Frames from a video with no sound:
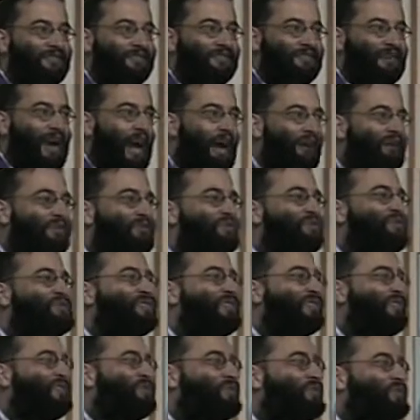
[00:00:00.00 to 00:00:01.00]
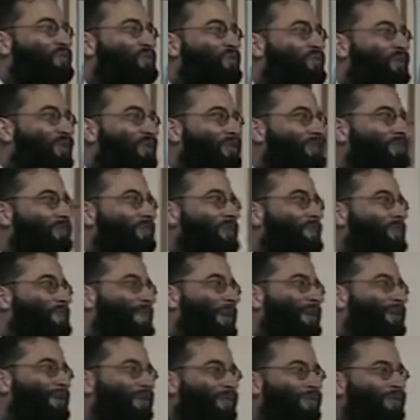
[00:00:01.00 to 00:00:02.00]
How can you say that you love a
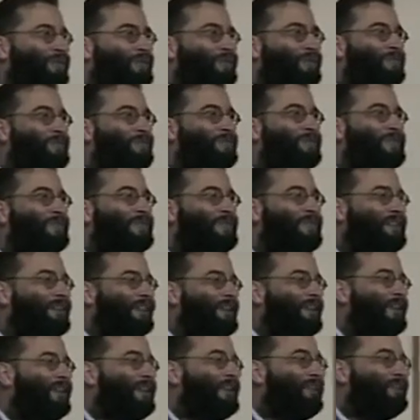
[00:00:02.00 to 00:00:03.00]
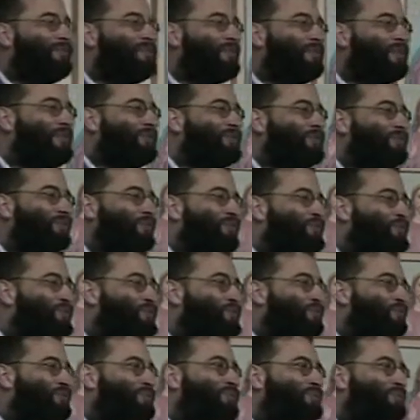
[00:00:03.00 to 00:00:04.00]
man or a woman if you're not
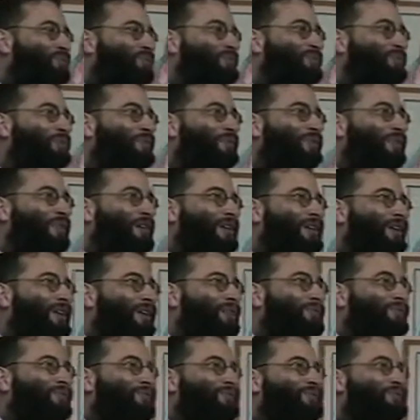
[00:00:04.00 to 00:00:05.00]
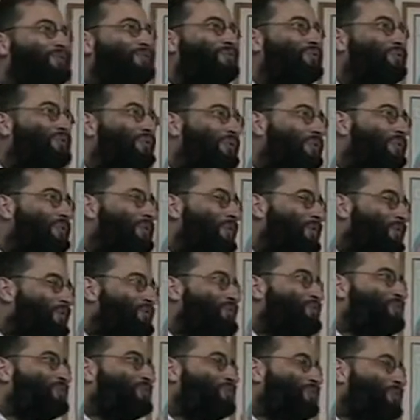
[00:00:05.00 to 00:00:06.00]
true to him or
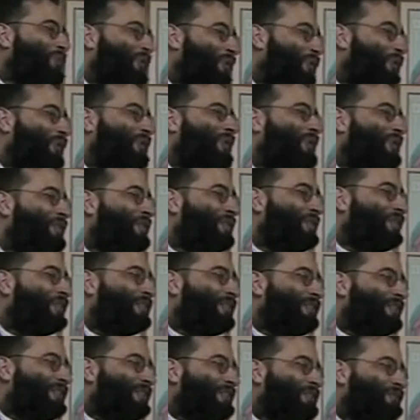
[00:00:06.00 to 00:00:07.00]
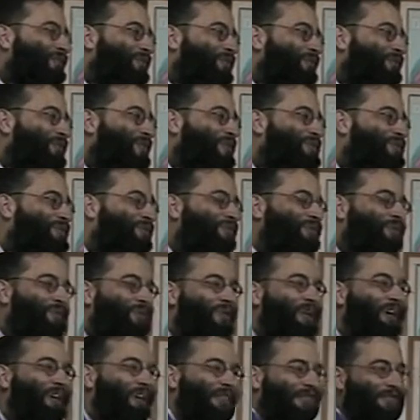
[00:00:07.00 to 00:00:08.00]
true to her for the rest of your
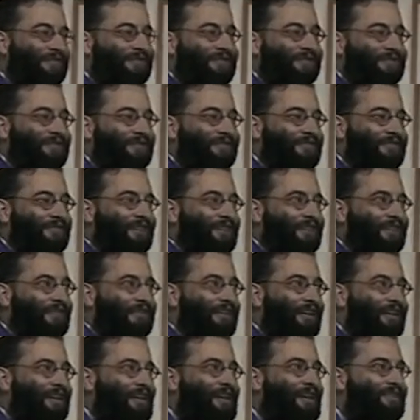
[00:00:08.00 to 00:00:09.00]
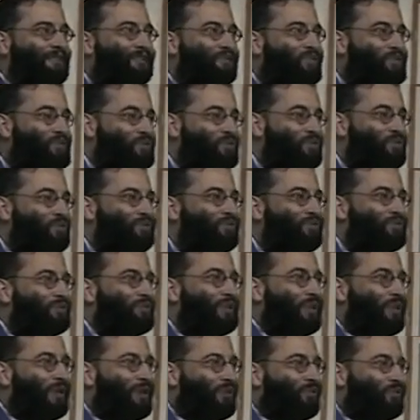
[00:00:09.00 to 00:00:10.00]
life? And true
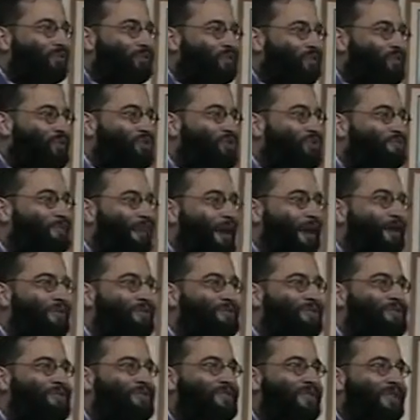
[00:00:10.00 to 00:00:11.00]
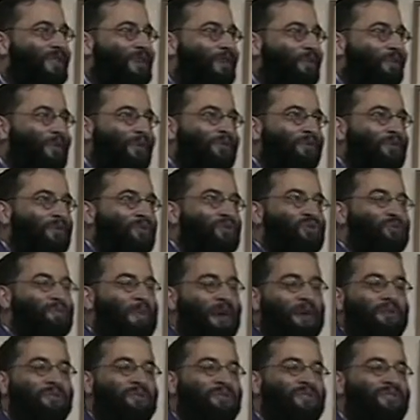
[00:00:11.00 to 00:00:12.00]
to your spouse when your
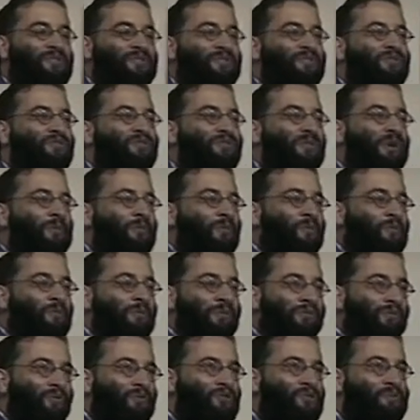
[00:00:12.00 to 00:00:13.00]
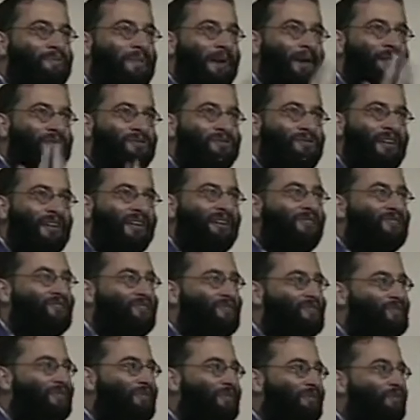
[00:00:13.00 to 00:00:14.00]
spouse is in trouble, when your spouse
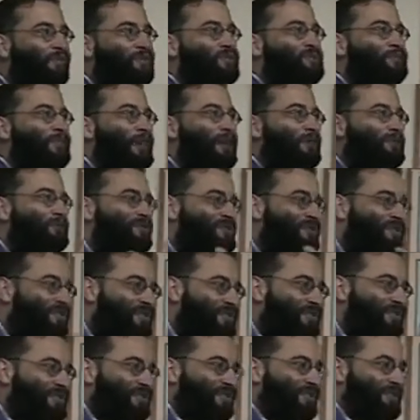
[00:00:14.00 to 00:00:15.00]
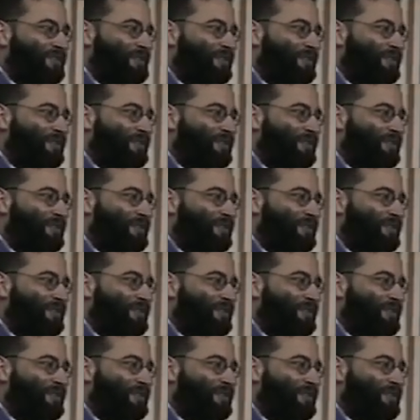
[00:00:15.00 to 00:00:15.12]
ages, when your spouse is sick,